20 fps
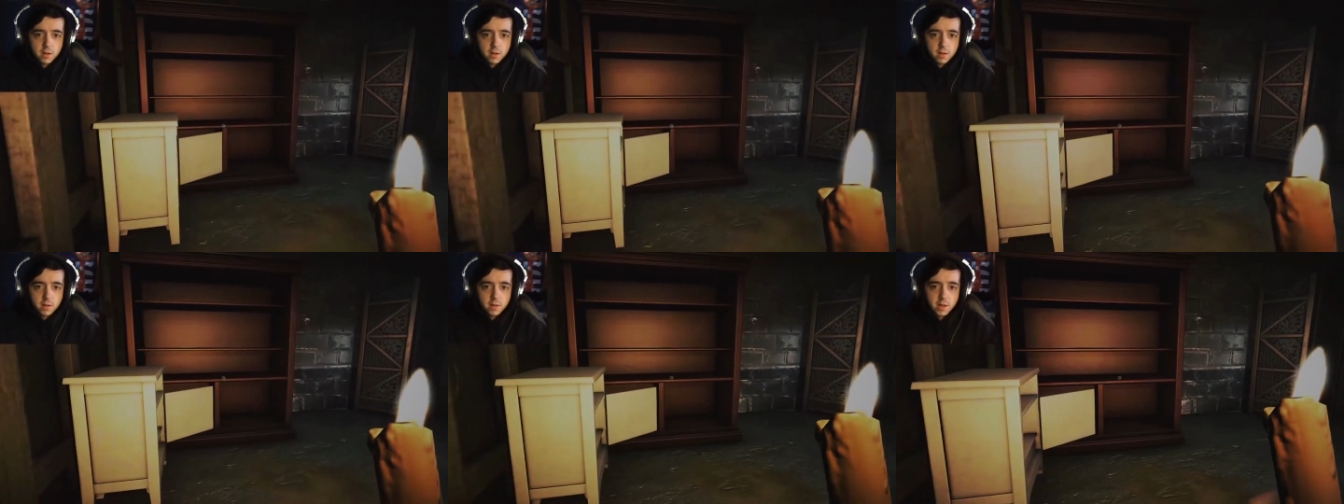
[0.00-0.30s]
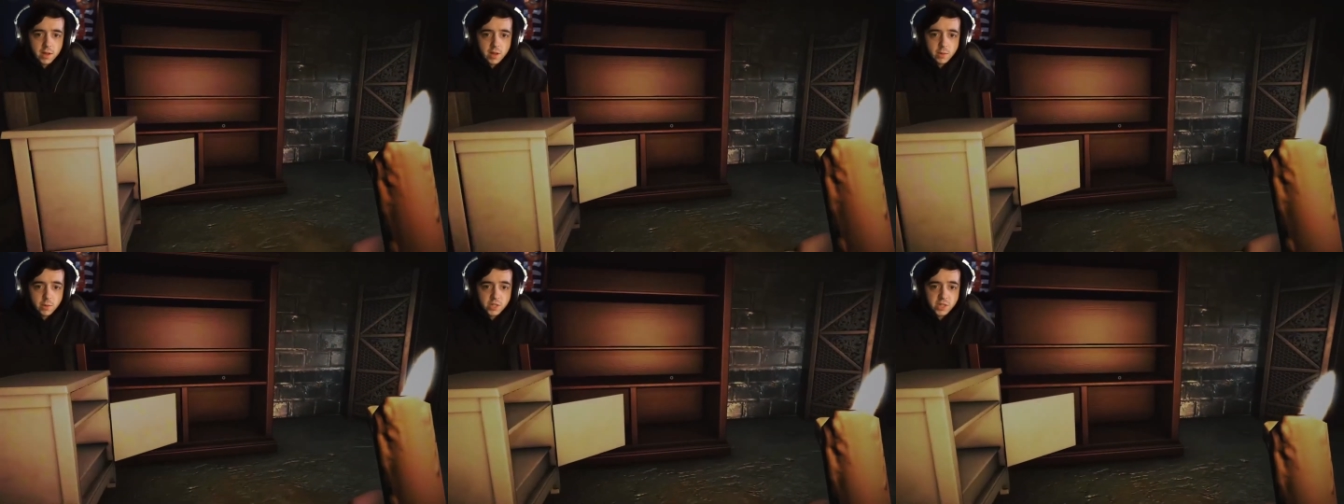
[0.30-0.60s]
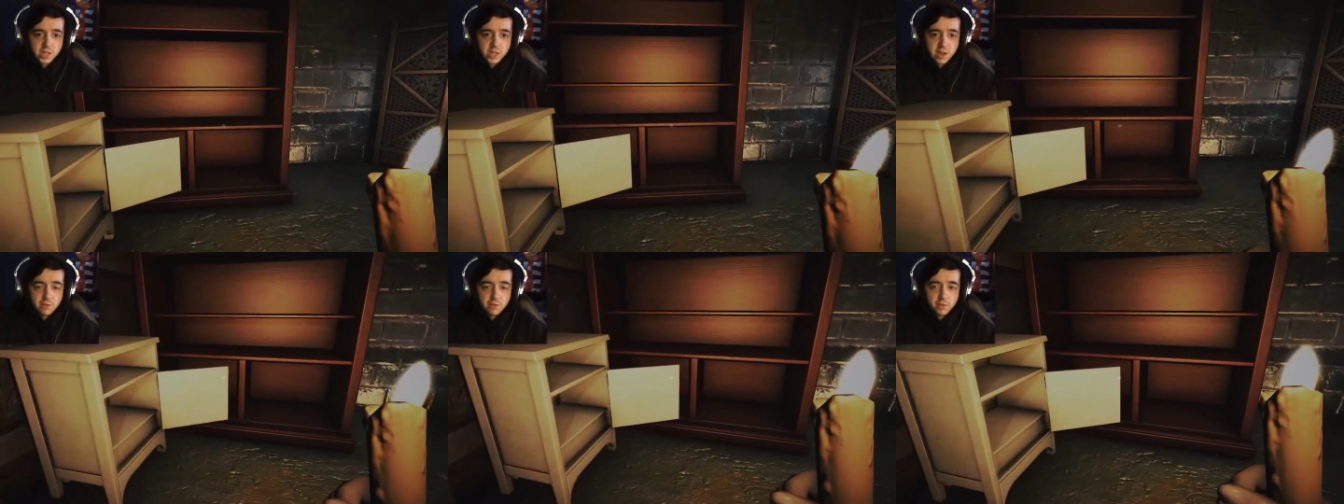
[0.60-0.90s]
I would
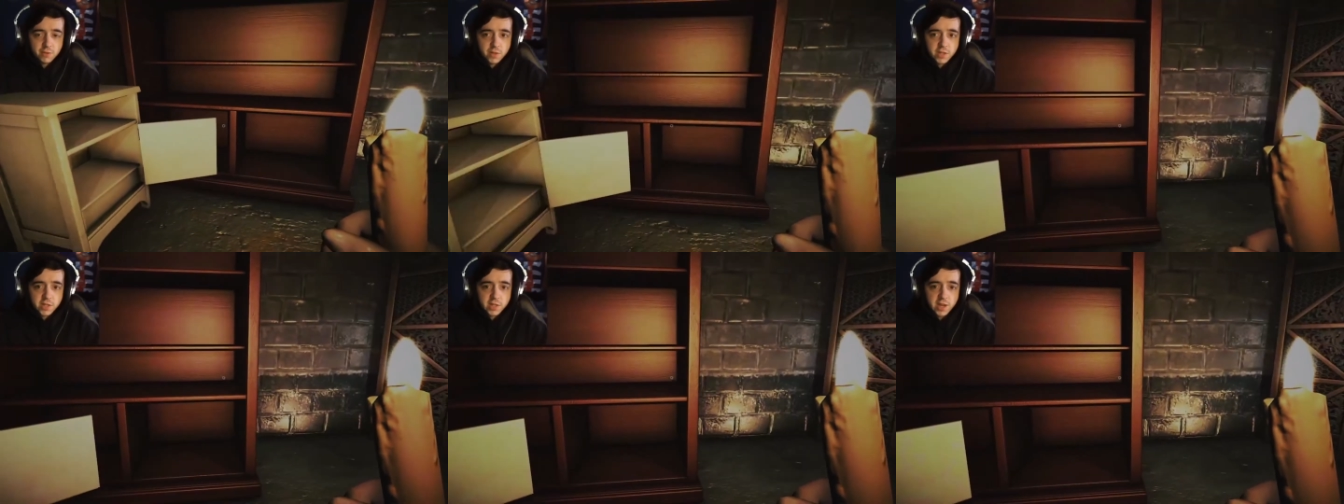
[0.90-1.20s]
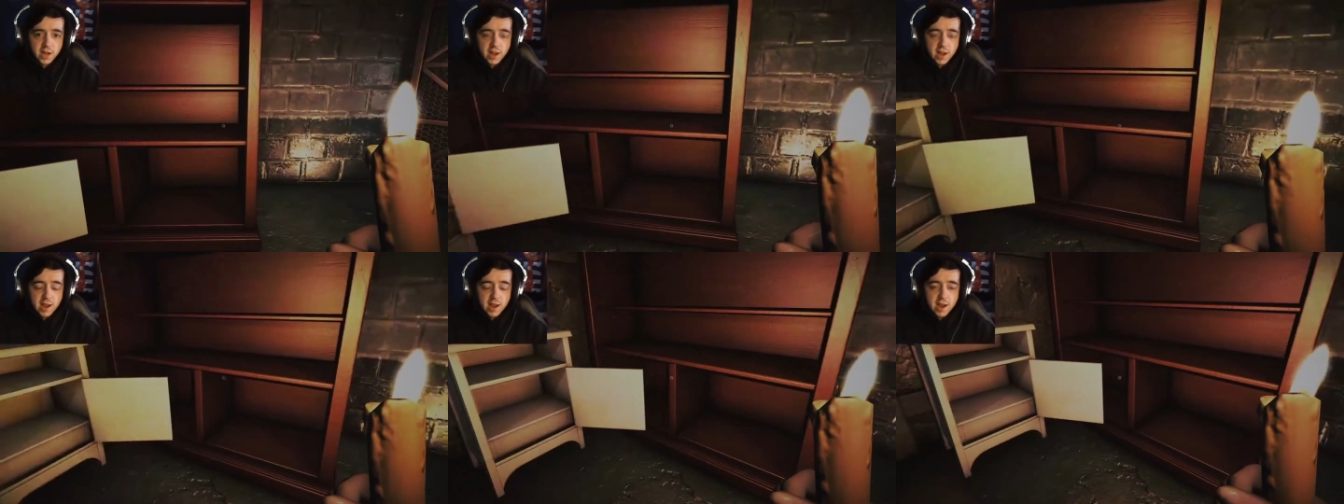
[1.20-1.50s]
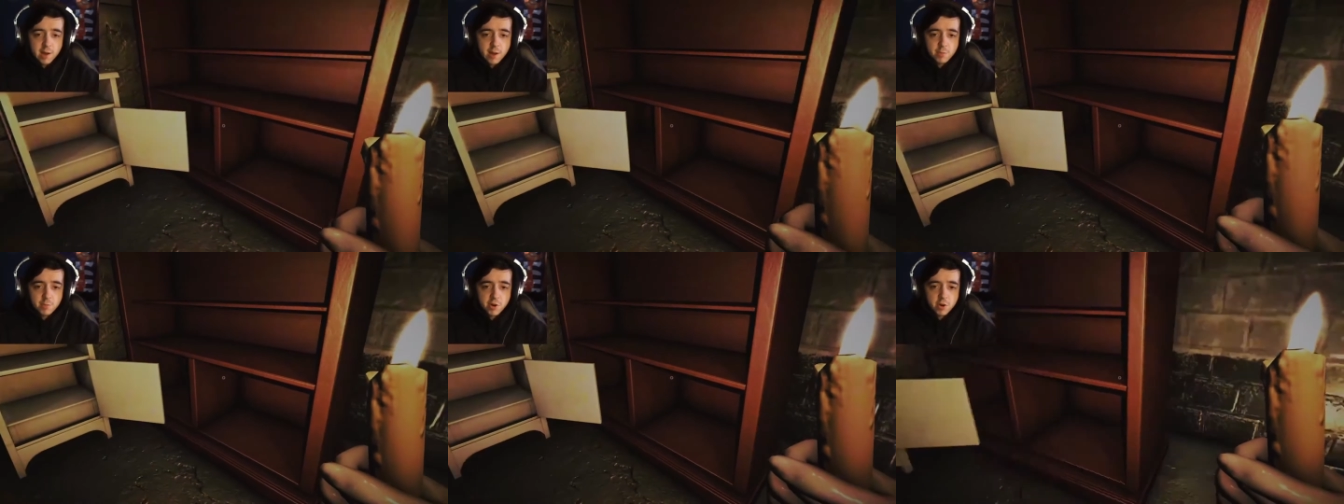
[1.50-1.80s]
definitely take a
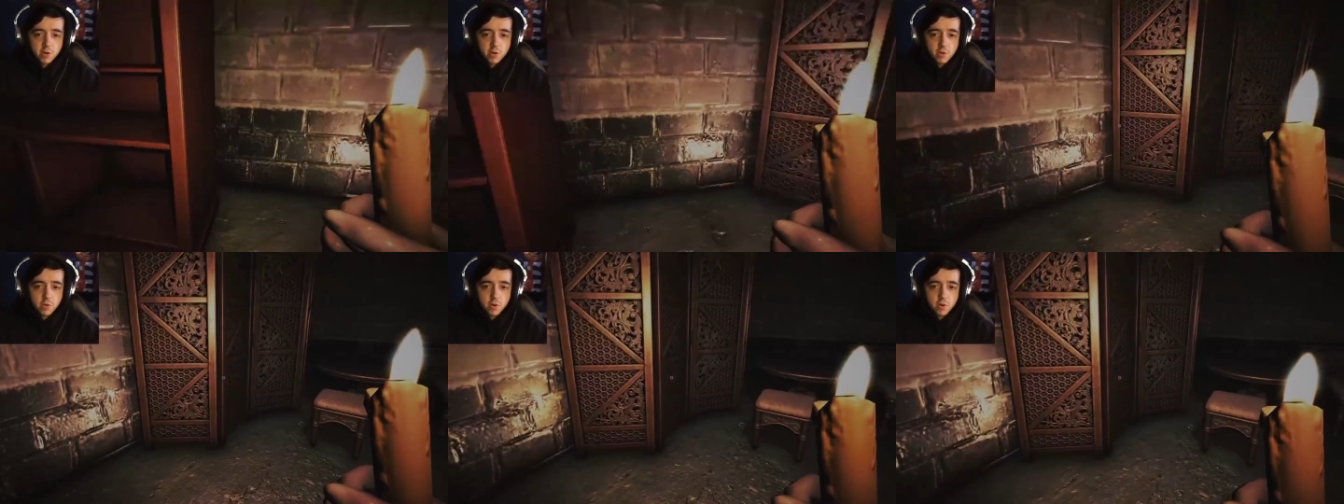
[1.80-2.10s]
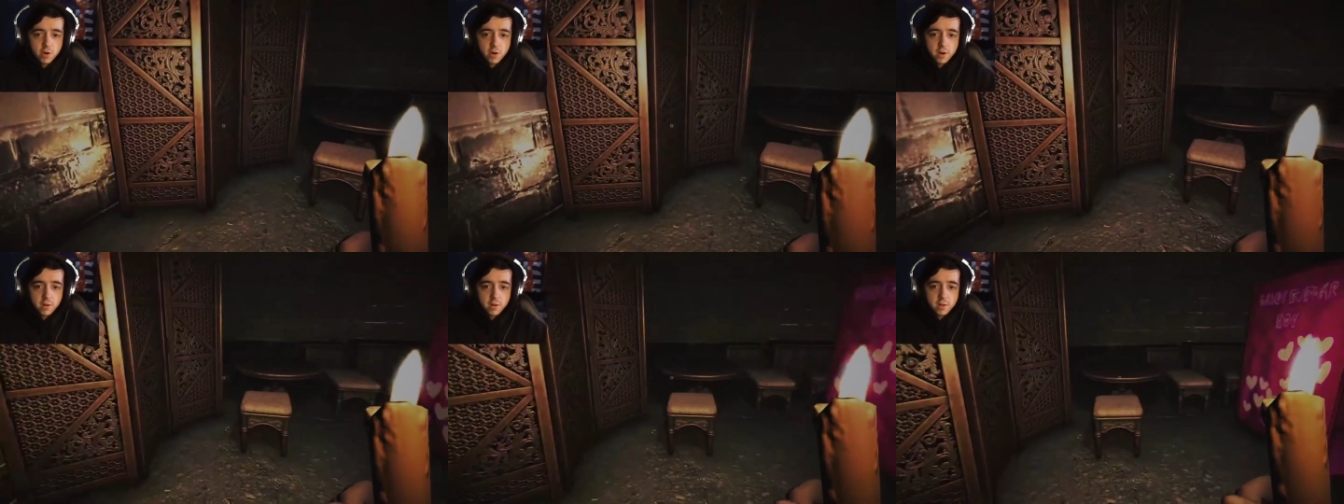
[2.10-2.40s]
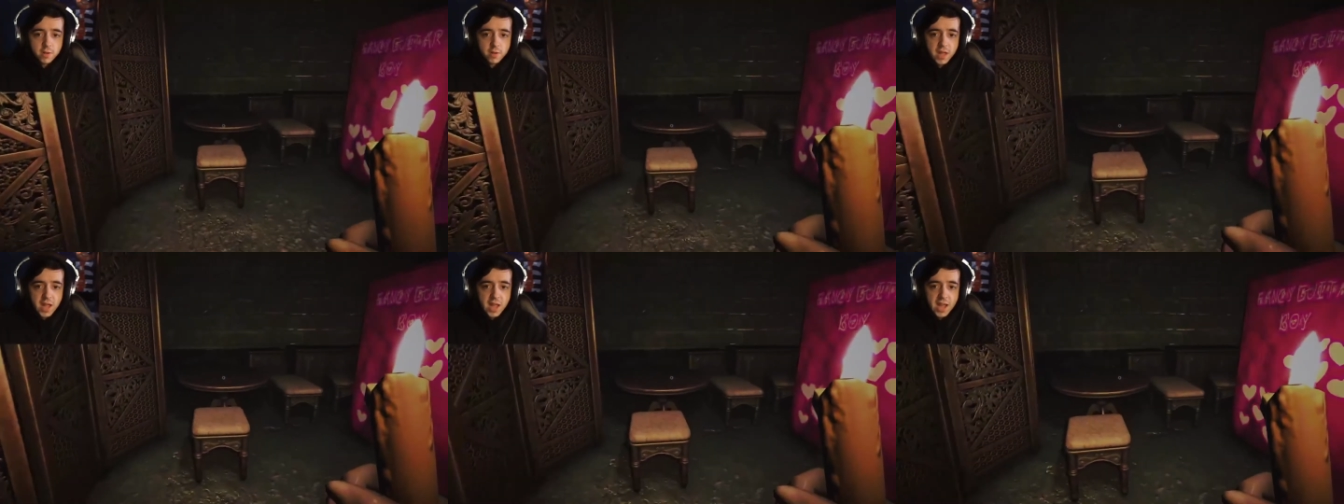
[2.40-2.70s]
hammer or a
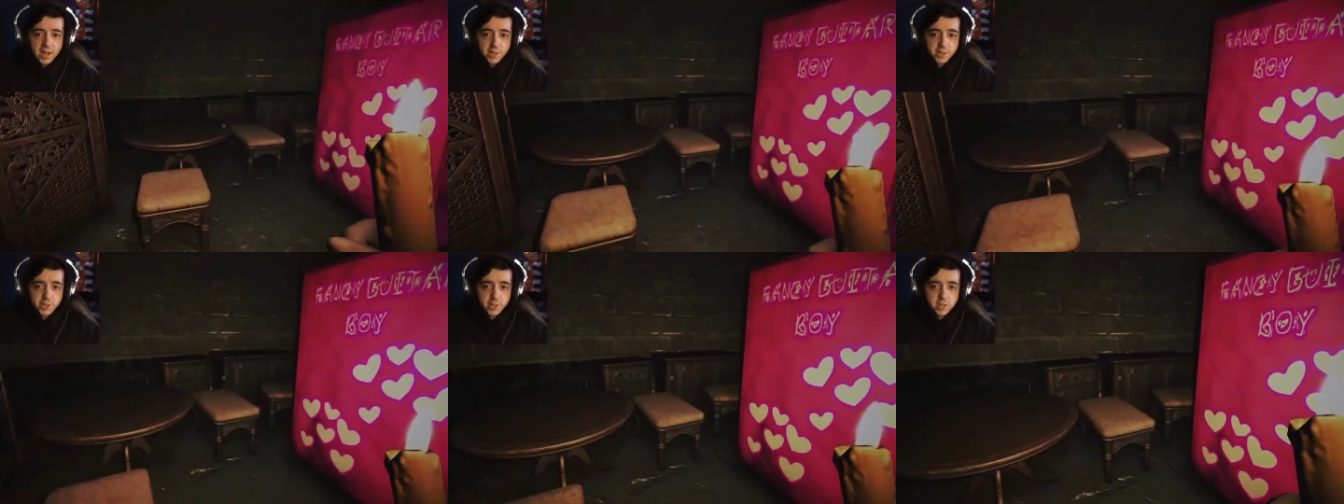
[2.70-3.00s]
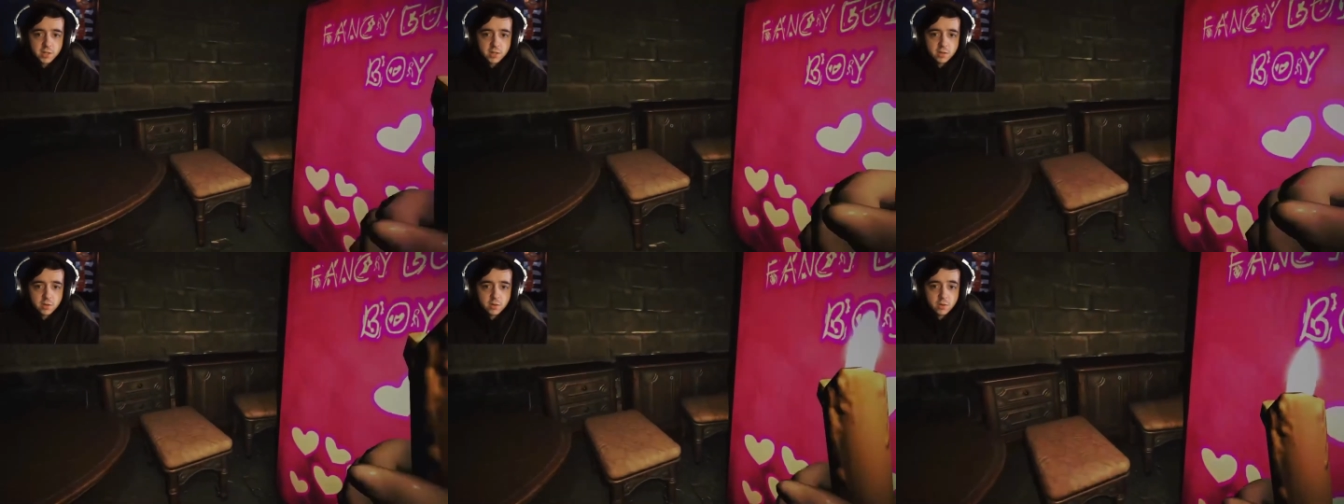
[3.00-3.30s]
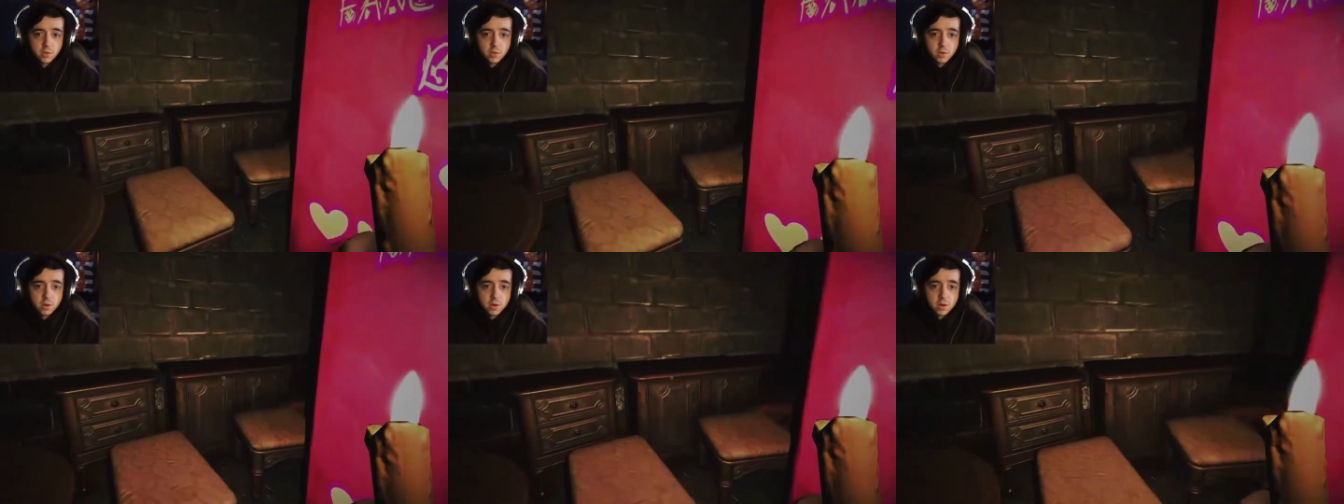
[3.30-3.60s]
hatchet
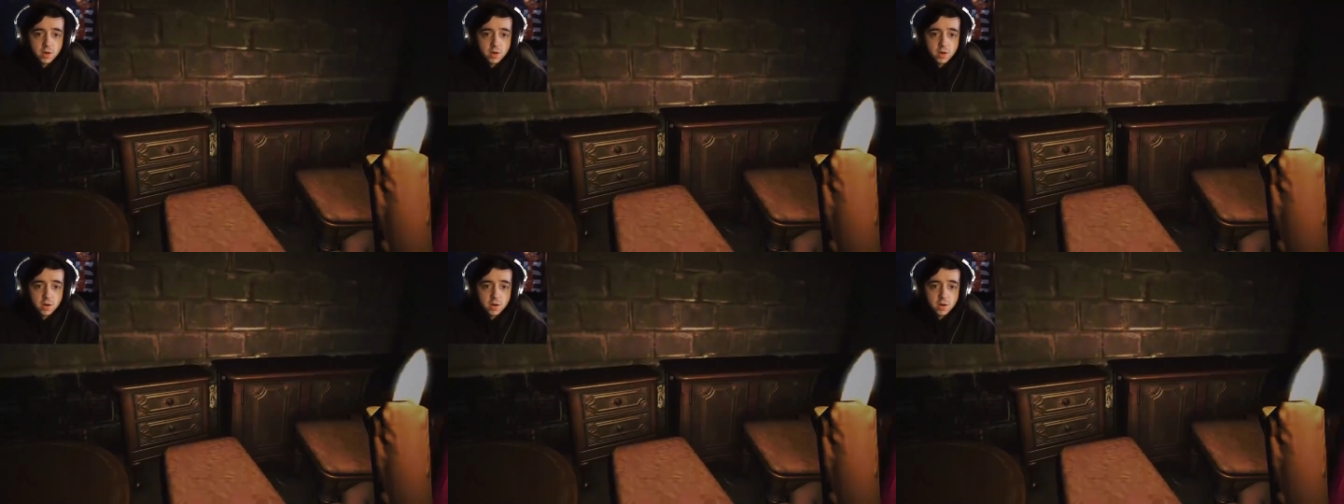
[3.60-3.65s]
or